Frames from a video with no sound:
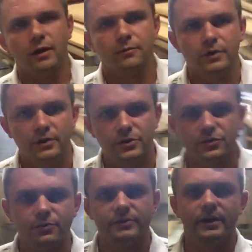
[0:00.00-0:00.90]
I'm gonna
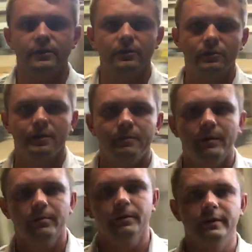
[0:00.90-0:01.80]
just present it to the
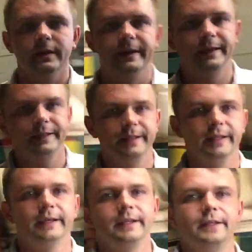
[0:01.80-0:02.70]
people. They like it, they
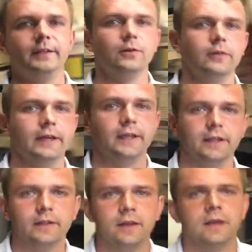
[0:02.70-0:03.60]
like it. They don't like it,